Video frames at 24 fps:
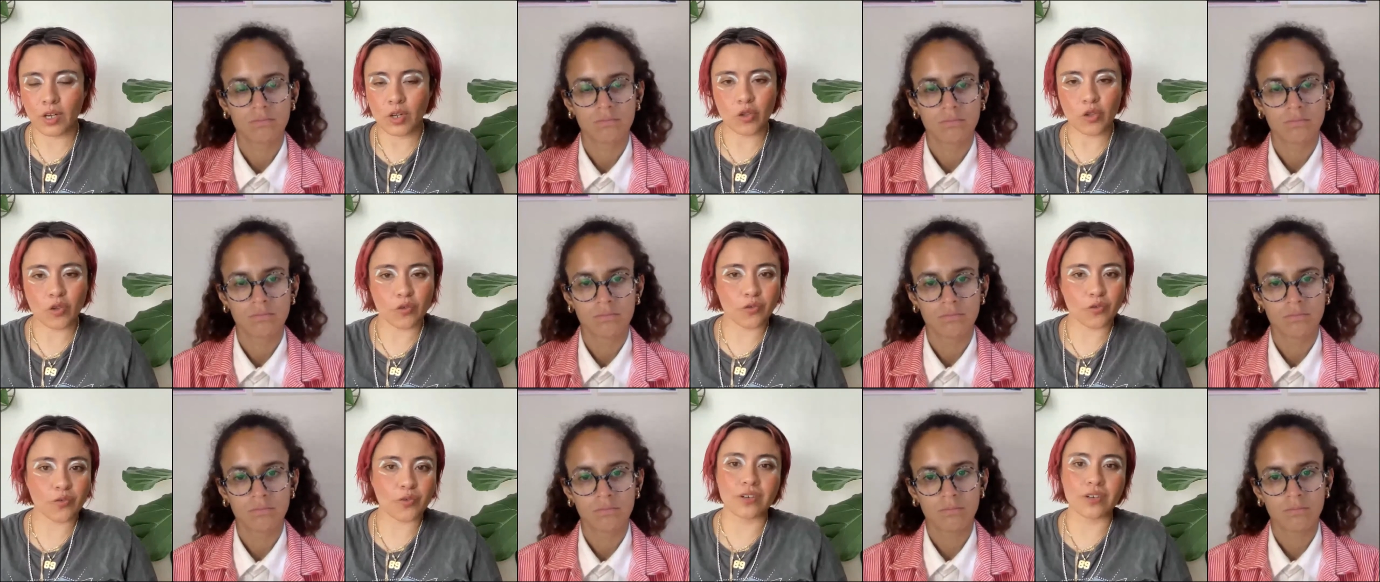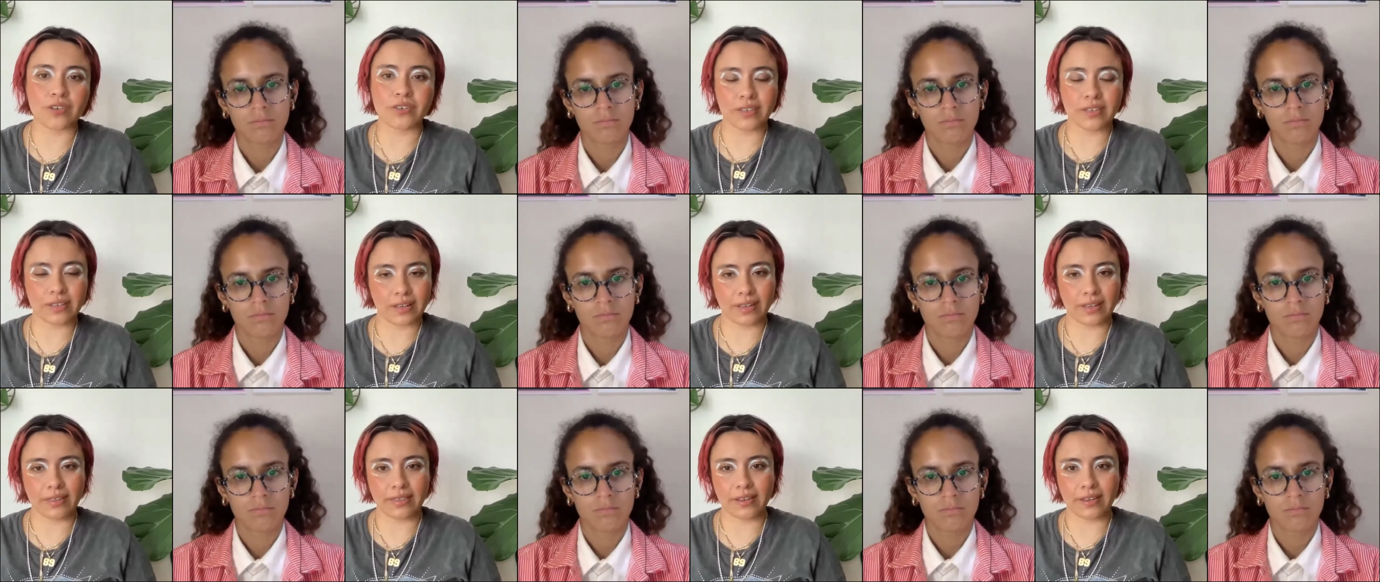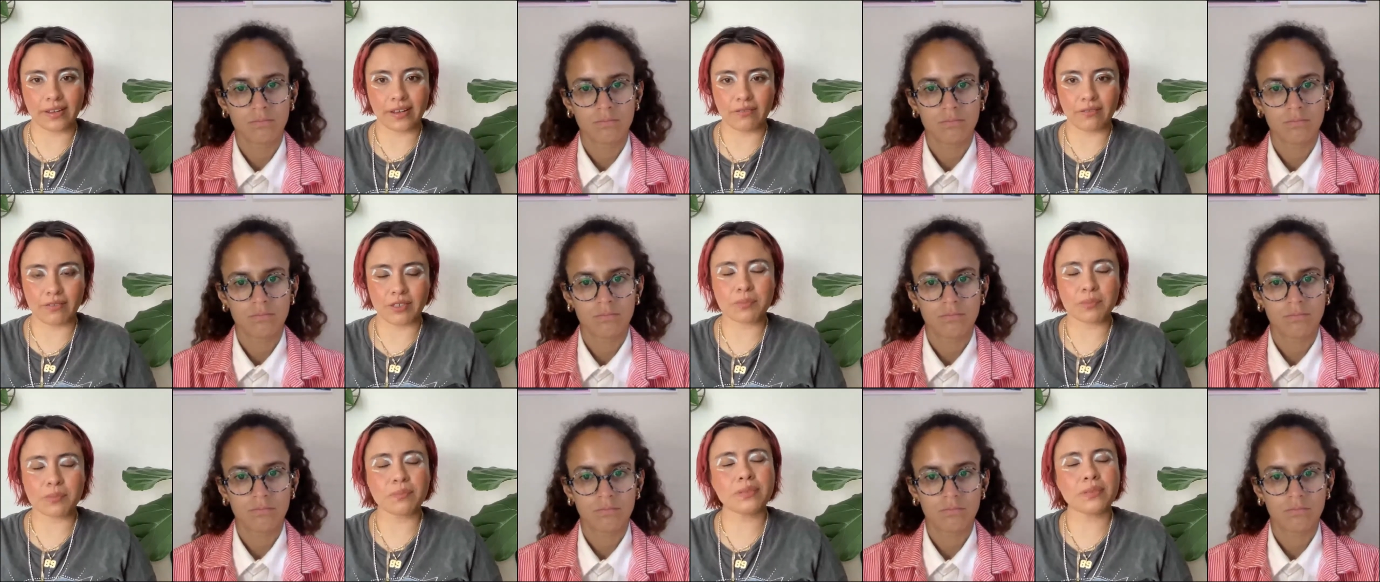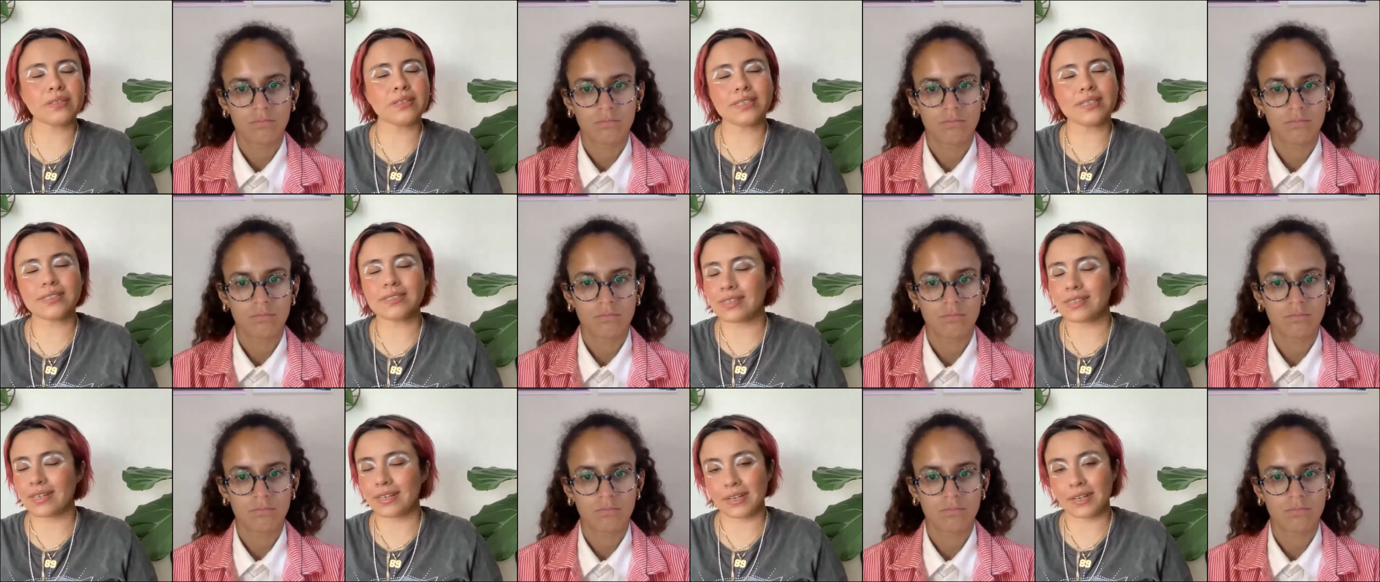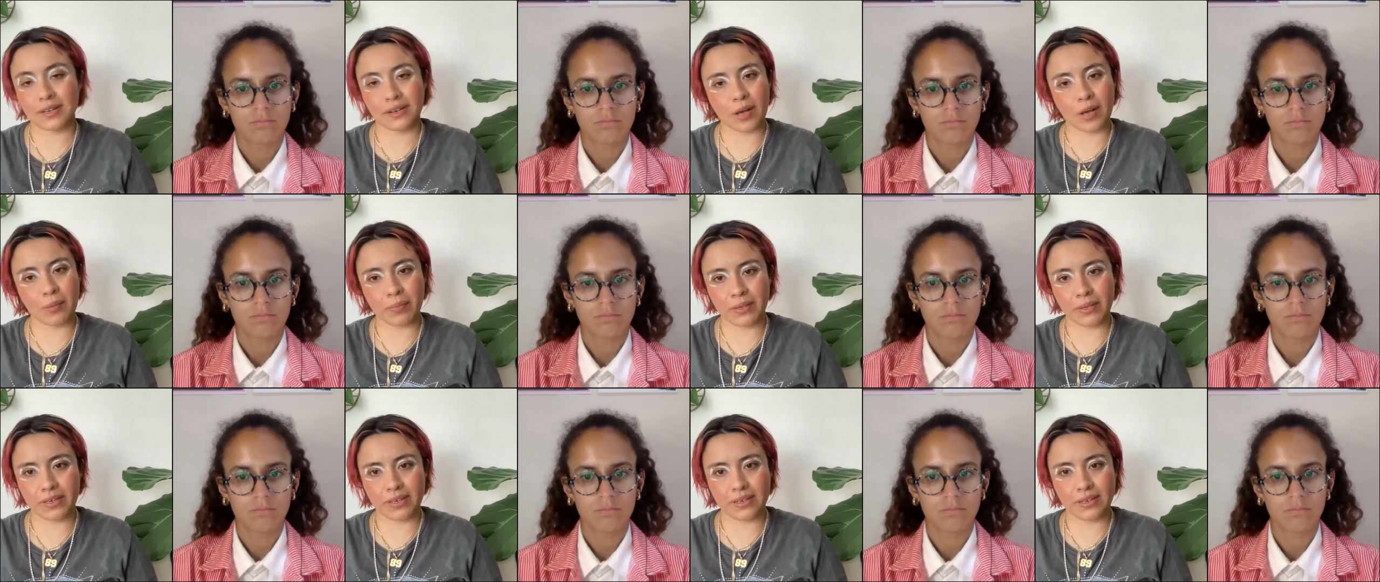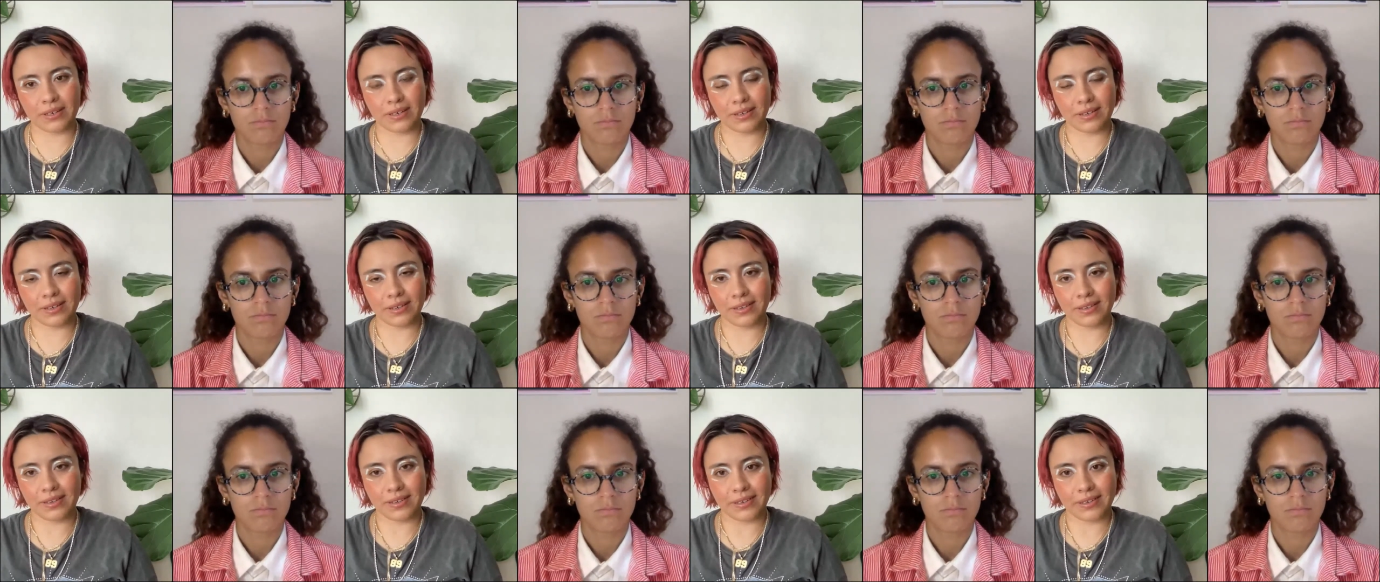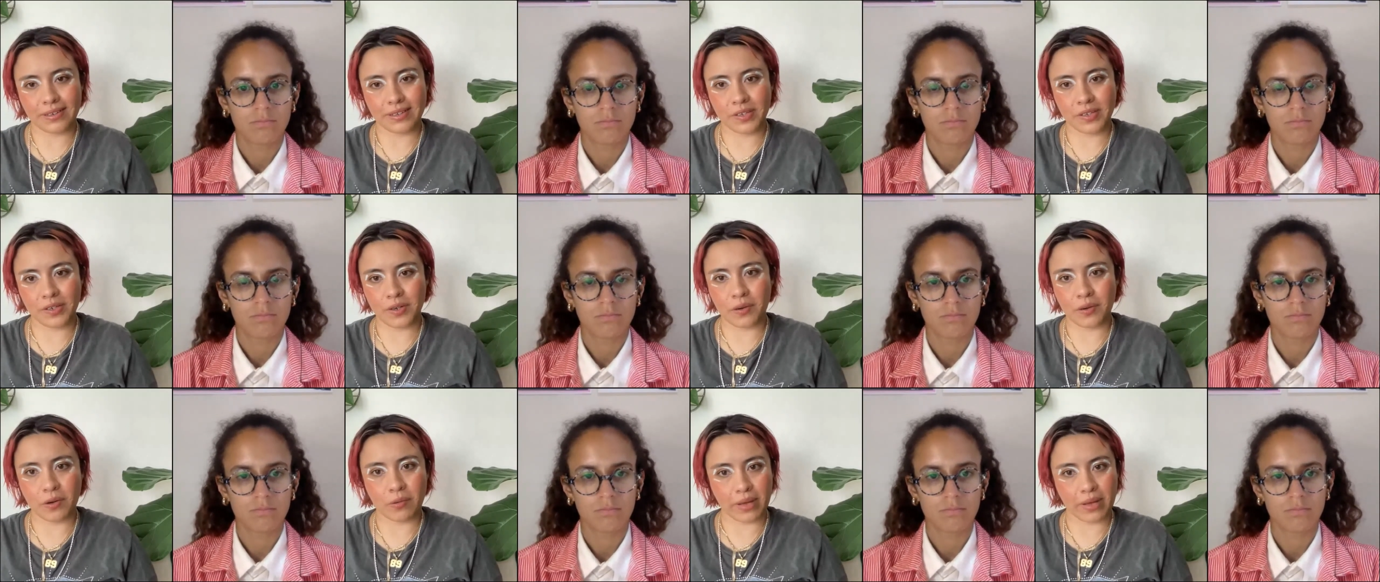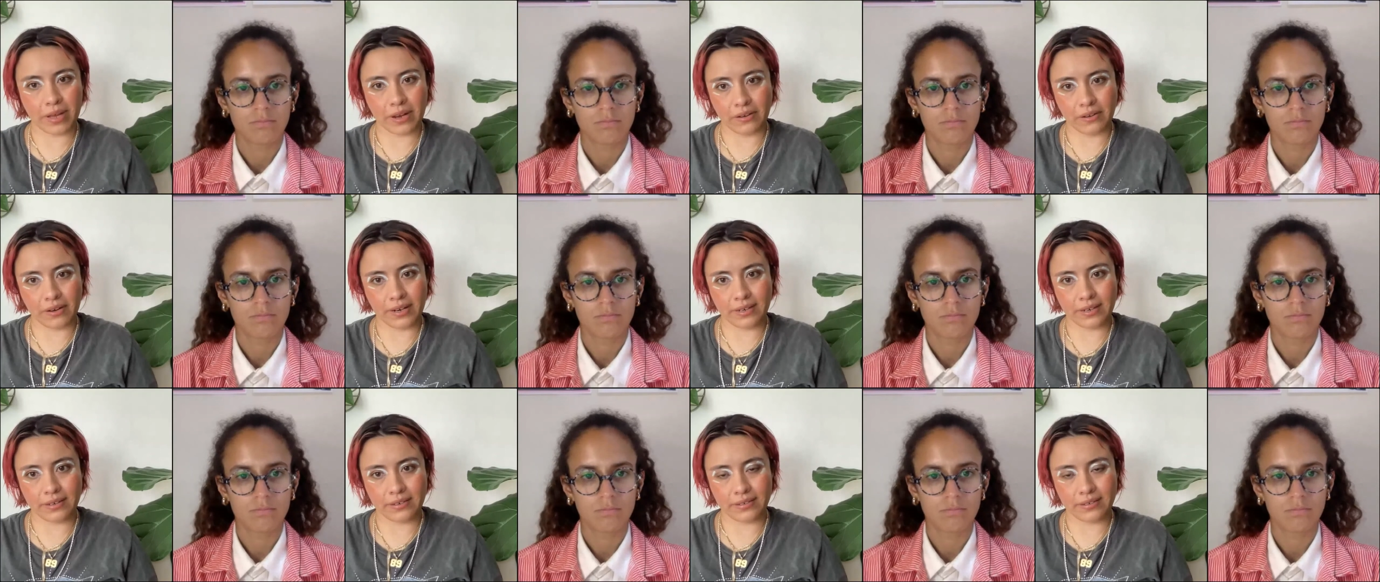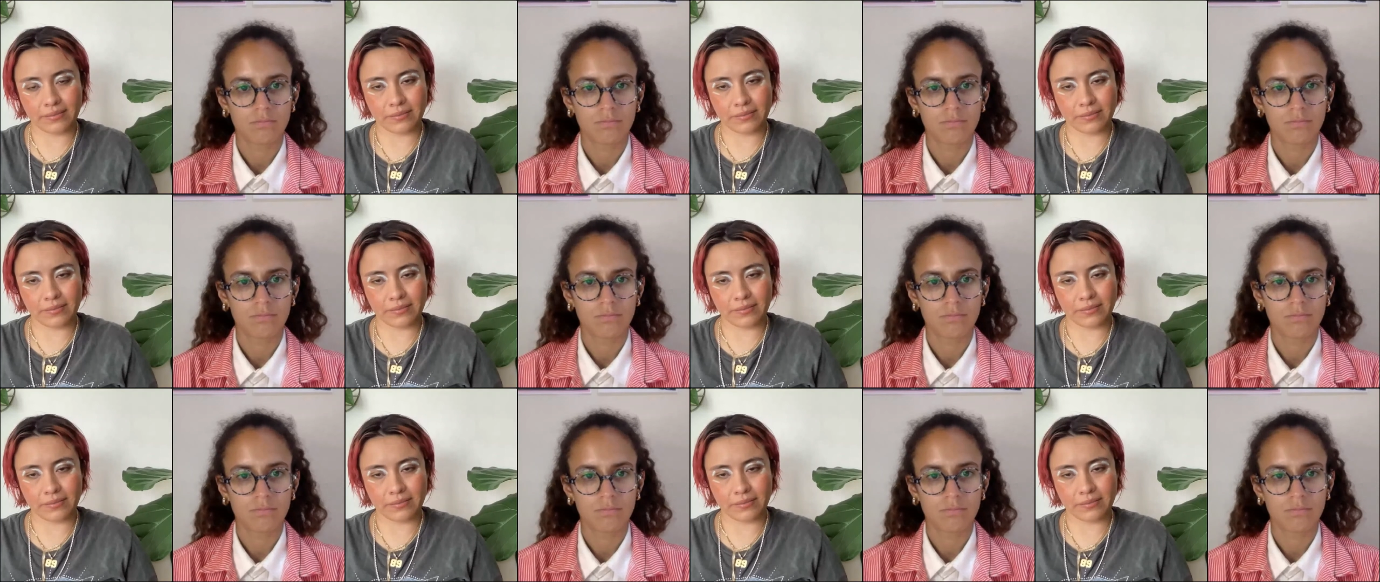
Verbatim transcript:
Speaker 1: the first thing I think of is please let it not be, you know, a migrant.